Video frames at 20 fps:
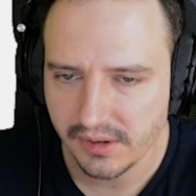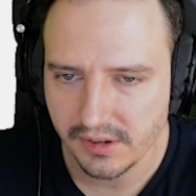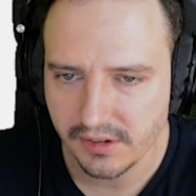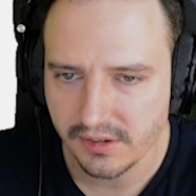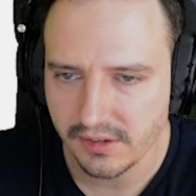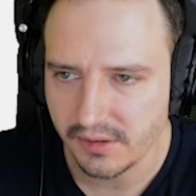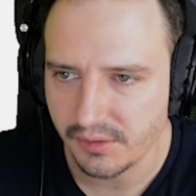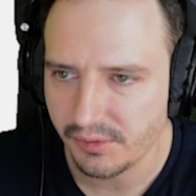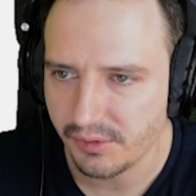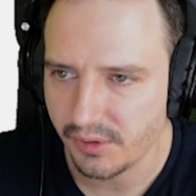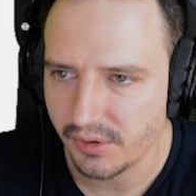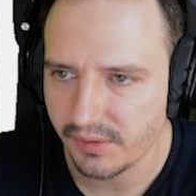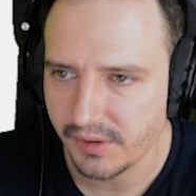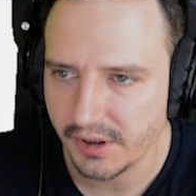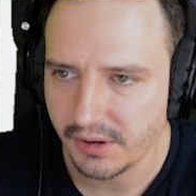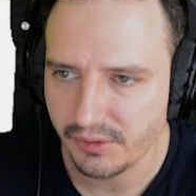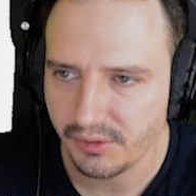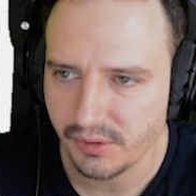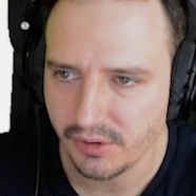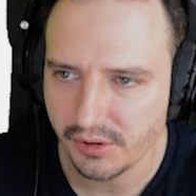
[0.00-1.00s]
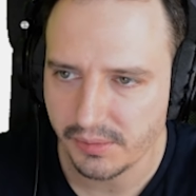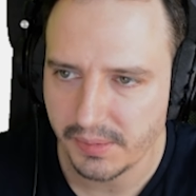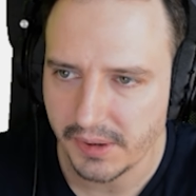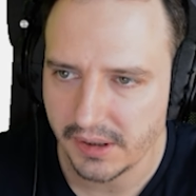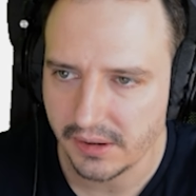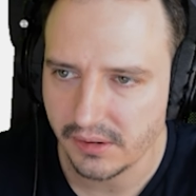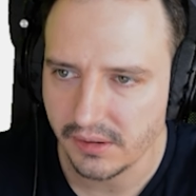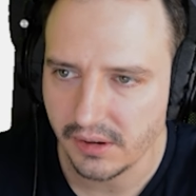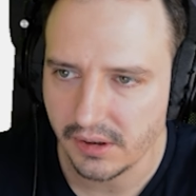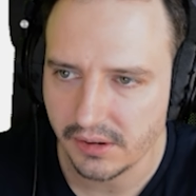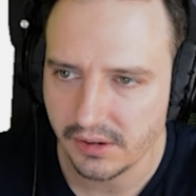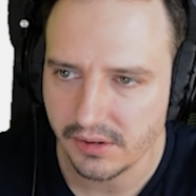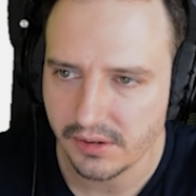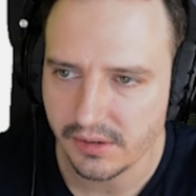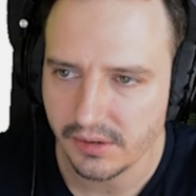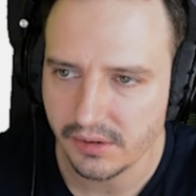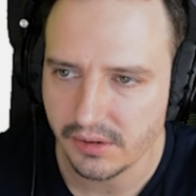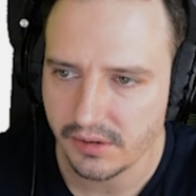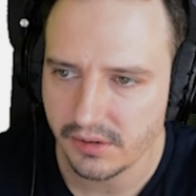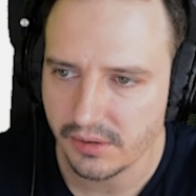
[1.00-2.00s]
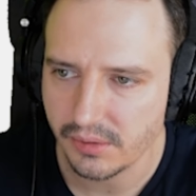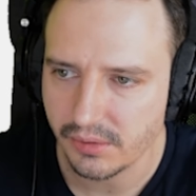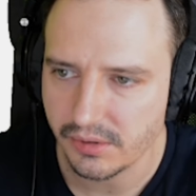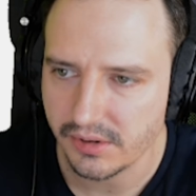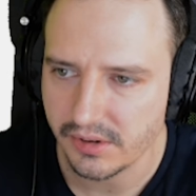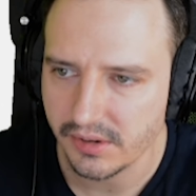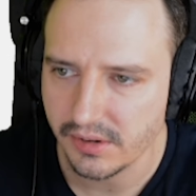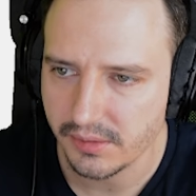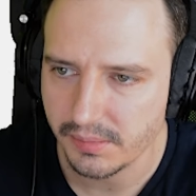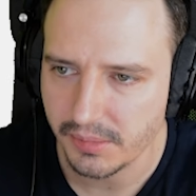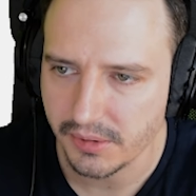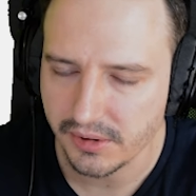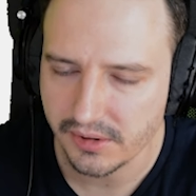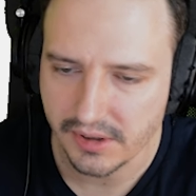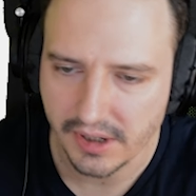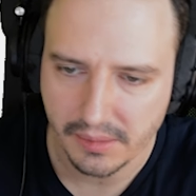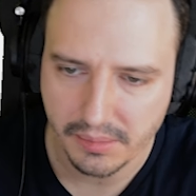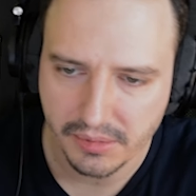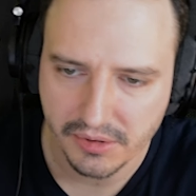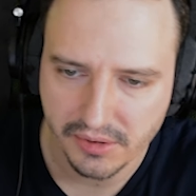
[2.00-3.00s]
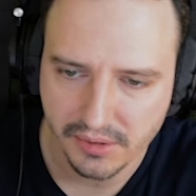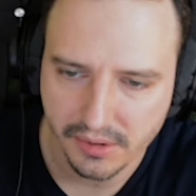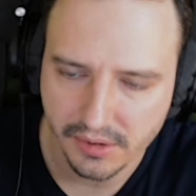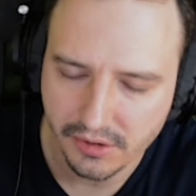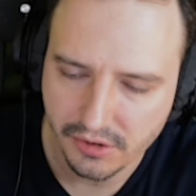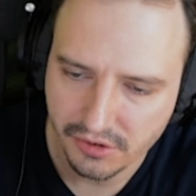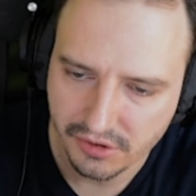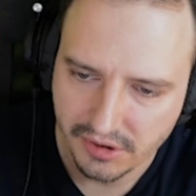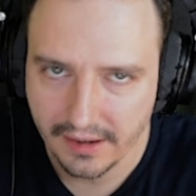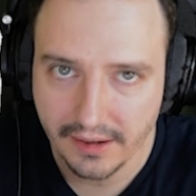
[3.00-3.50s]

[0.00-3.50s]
This is the very first panel on the search sources, post type search.